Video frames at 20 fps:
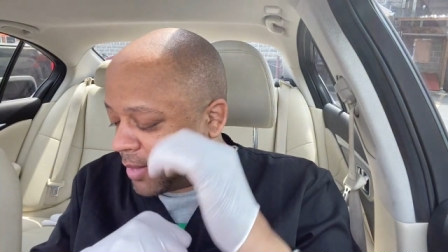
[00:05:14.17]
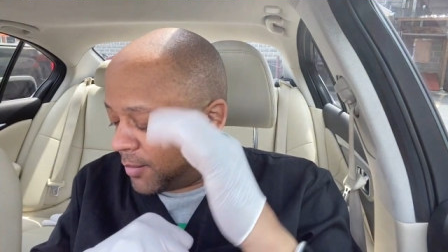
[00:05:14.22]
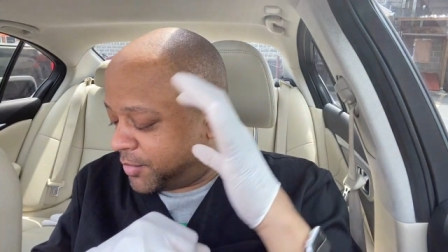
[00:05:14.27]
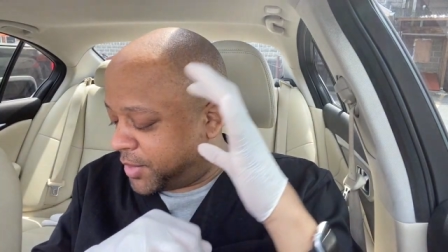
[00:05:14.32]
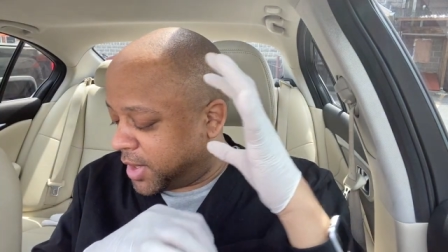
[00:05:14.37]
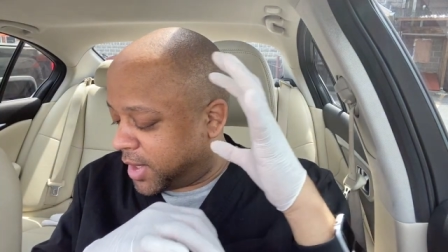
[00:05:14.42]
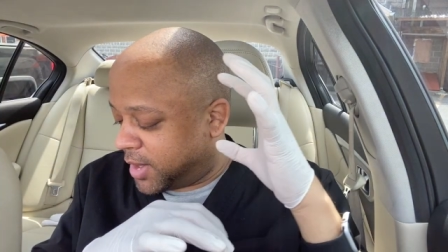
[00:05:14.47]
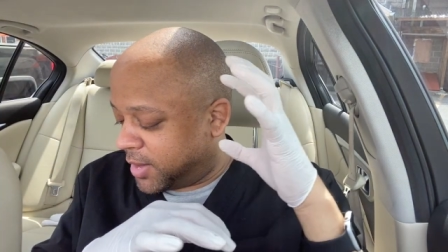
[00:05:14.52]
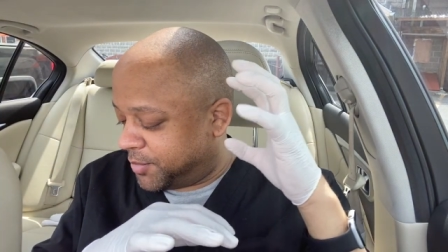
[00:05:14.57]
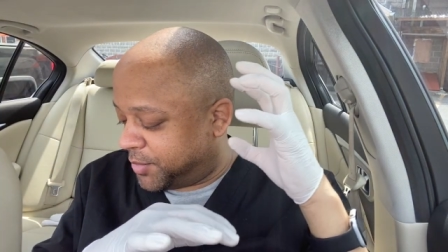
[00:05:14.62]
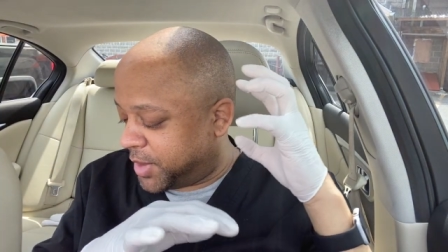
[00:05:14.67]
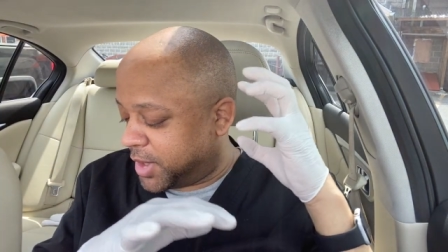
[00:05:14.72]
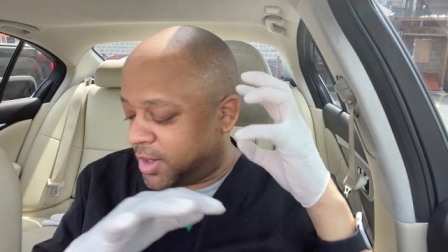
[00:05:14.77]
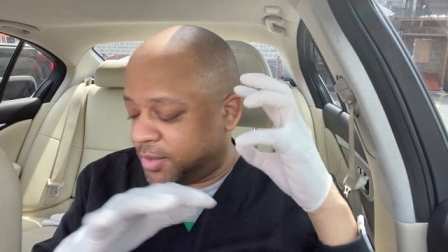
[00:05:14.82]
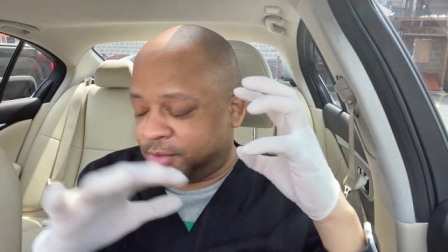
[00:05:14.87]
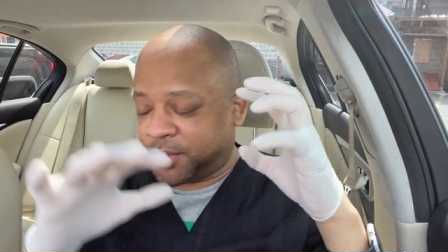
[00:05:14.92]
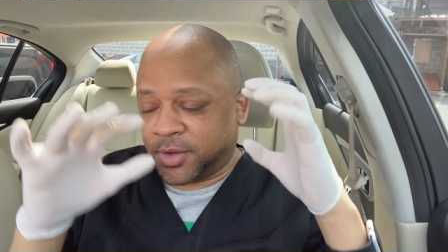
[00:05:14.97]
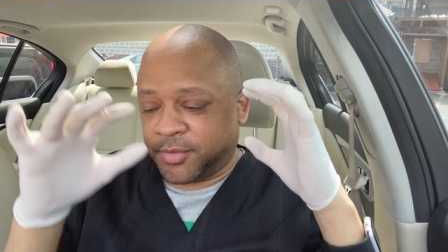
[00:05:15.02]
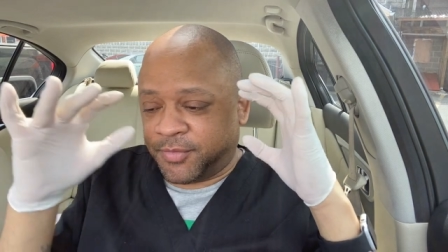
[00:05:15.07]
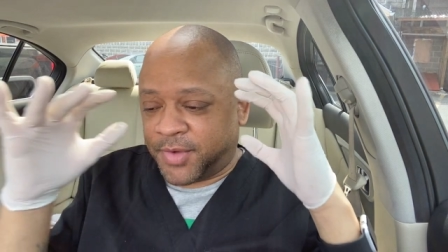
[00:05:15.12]
The,
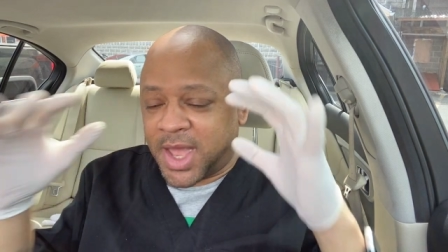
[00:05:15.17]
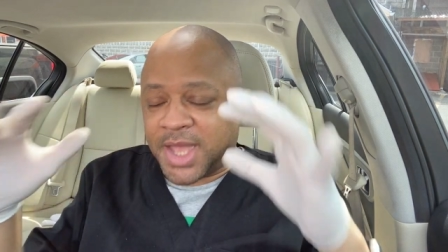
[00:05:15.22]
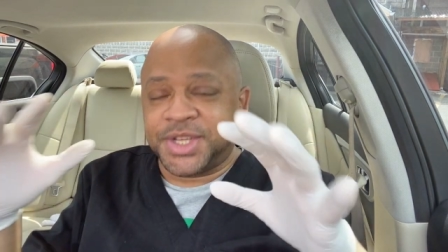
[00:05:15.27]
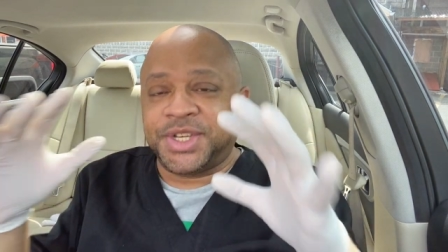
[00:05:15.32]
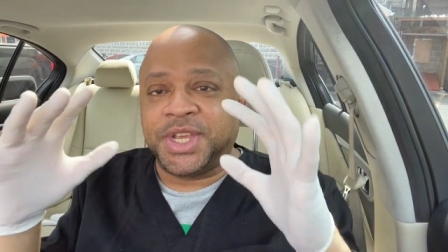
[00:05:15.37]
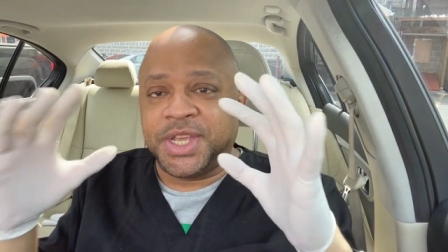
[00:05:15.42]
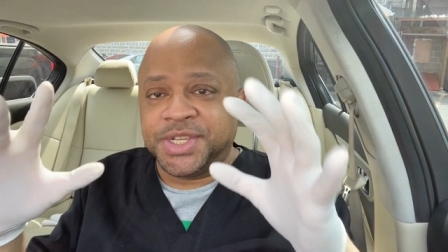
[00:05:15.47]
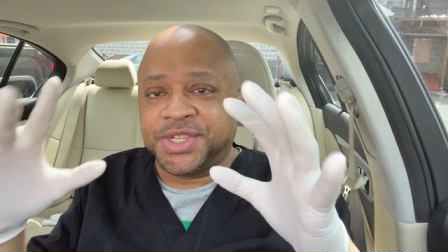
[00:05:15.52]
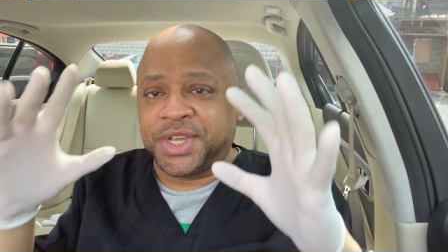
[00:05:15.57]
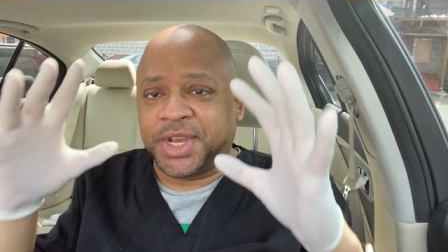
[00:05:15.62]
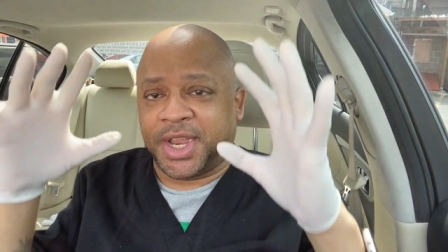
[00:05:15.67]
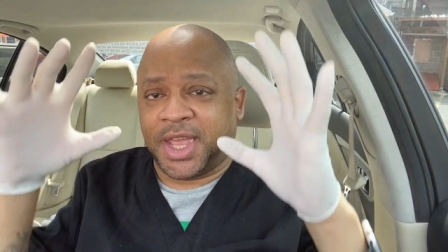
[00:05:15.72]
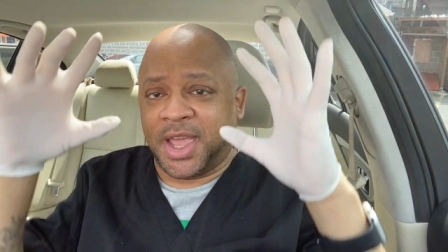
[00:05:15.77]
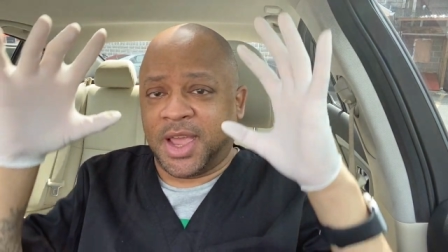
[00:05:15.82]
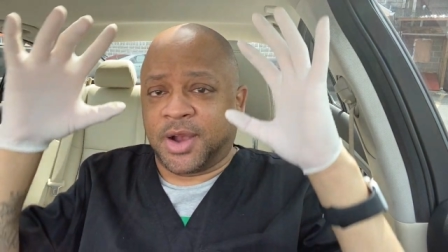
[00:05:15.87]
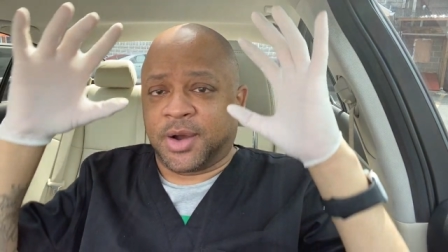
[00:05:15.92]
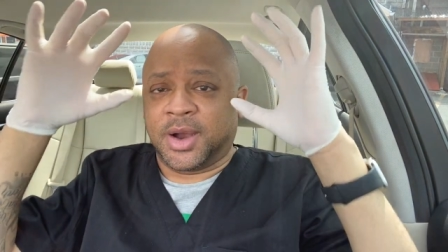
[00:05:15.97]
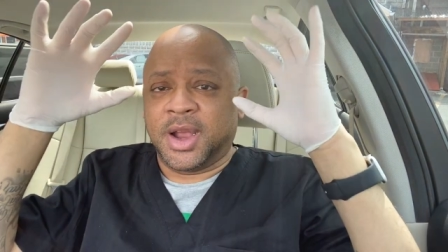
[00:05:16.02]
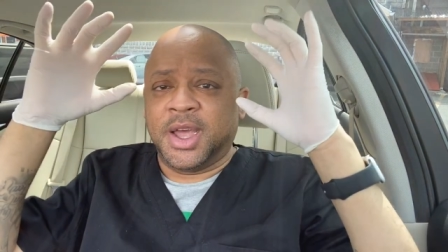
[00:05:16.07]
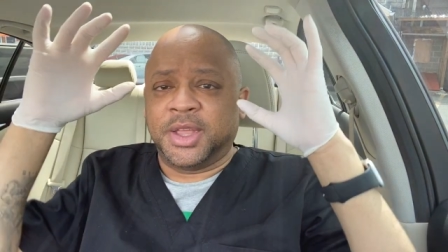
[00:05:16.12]
the, the veggies in
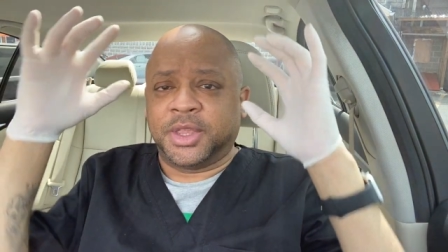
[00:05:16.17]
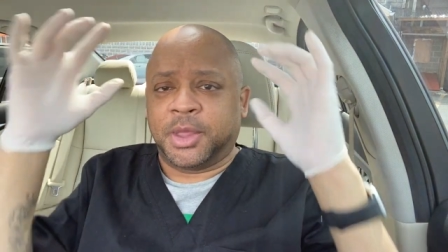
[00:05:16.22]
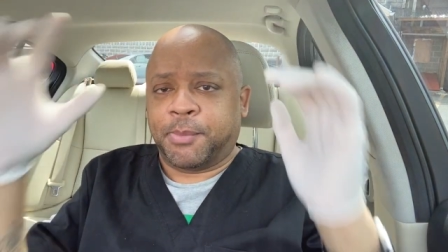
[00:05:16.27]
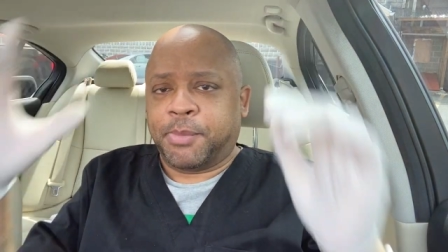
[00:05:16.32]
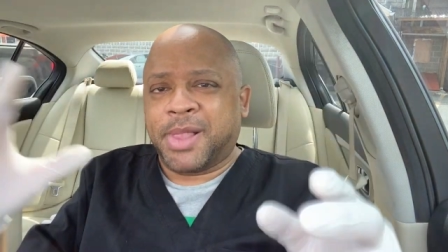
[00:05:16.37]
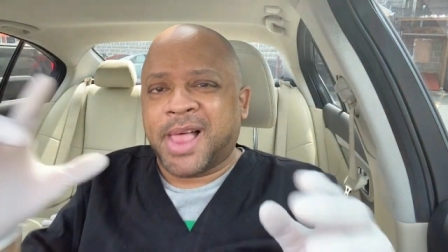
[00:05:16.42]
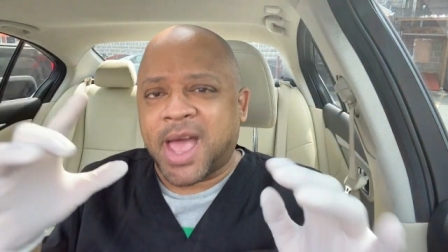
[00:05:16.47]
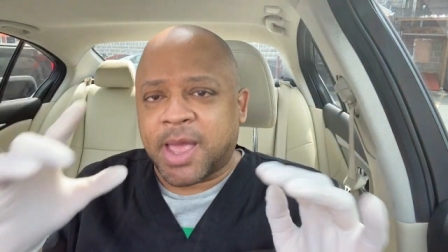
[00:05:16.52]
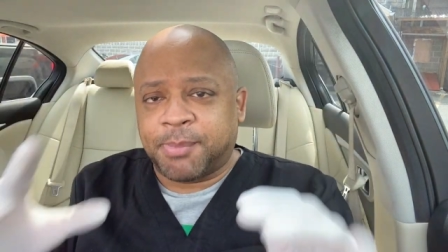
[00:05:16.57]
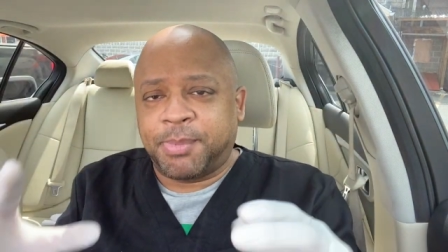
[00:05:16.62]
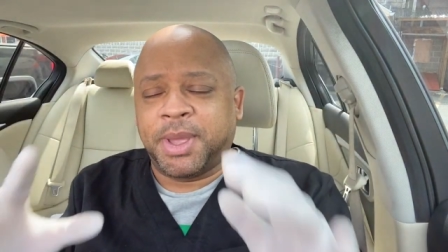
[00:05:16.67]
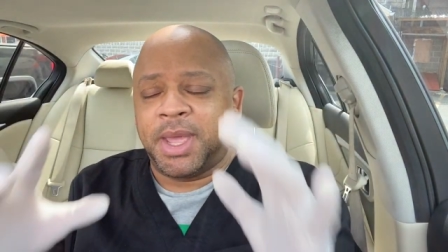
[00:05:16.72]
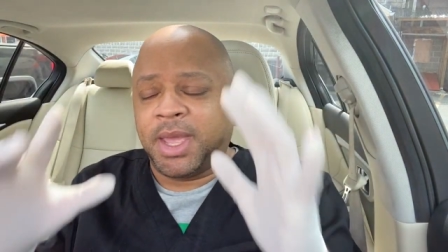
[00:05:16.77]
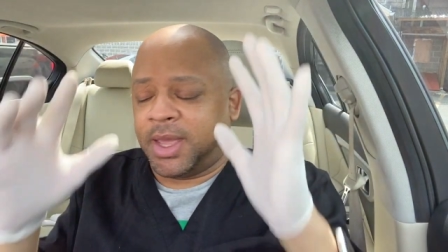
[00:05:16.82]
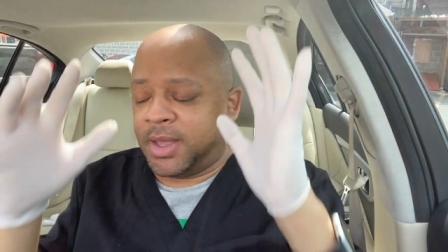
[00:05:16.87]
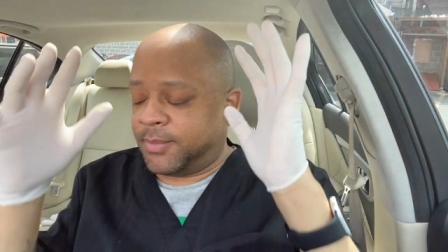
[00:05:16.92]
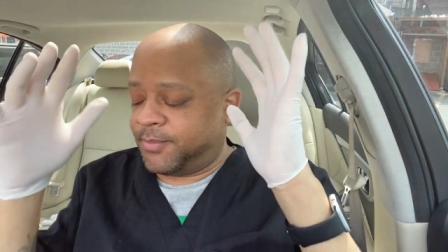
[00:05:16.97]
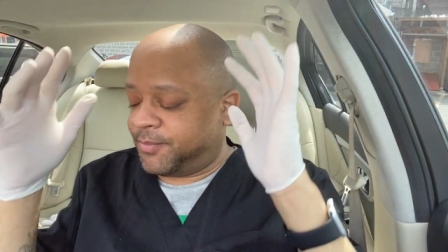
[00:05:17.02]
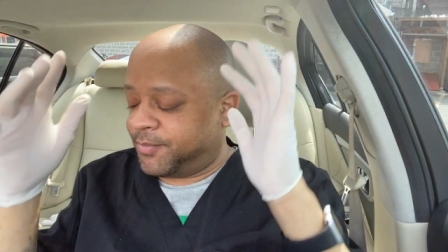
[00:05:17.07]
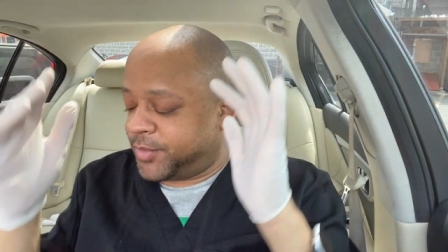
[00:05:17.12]
here, the black
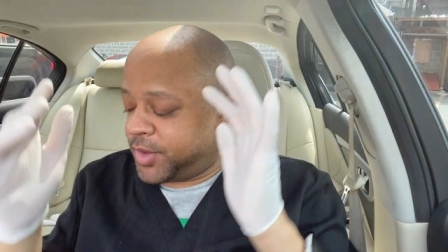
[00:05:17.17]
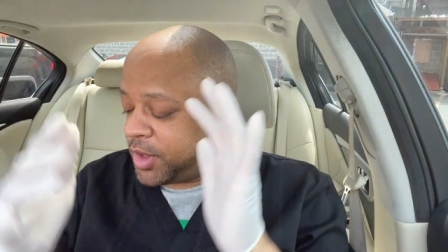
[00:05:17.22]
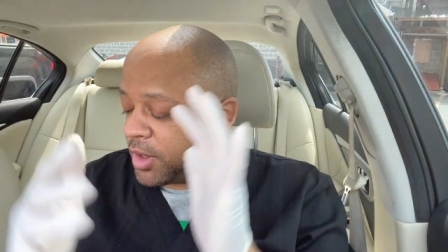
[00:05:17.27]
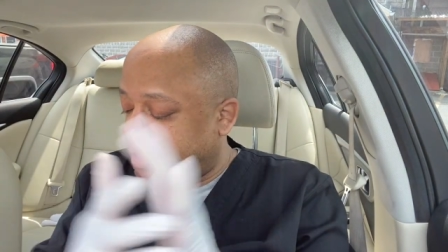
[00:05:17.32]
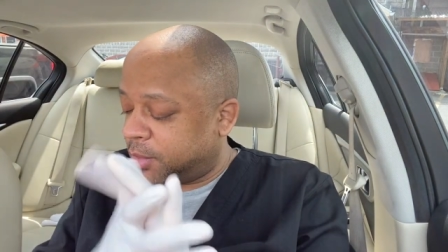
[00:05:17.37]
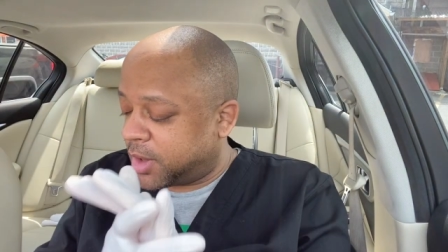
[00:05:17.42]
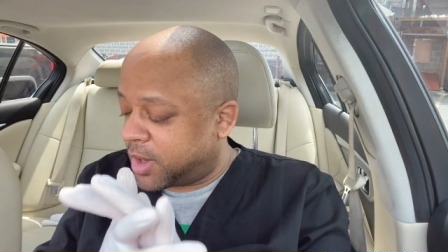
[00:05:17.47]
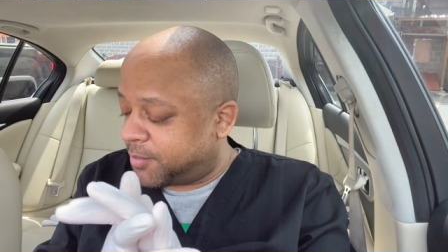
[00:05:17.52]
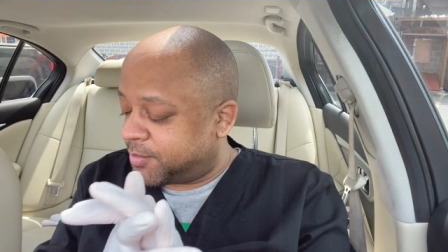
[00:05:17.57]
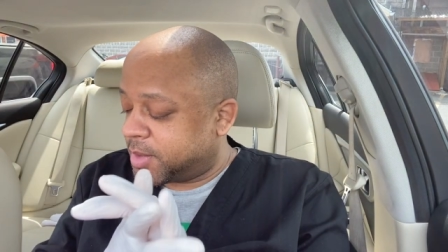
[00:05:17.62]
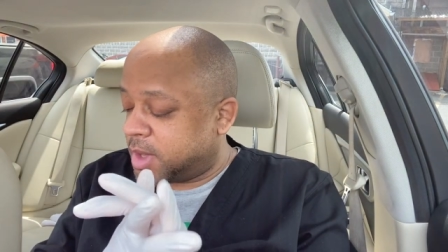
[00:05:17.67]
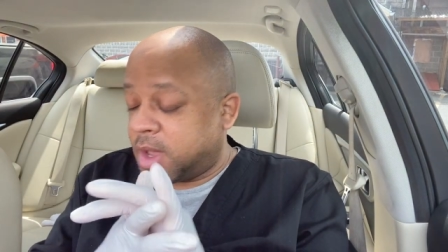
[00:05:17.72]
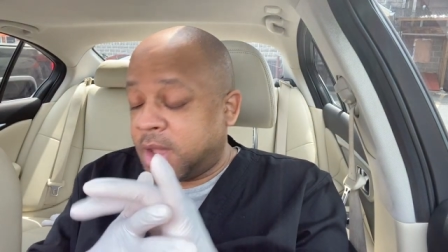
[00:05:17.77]
bean. You know what?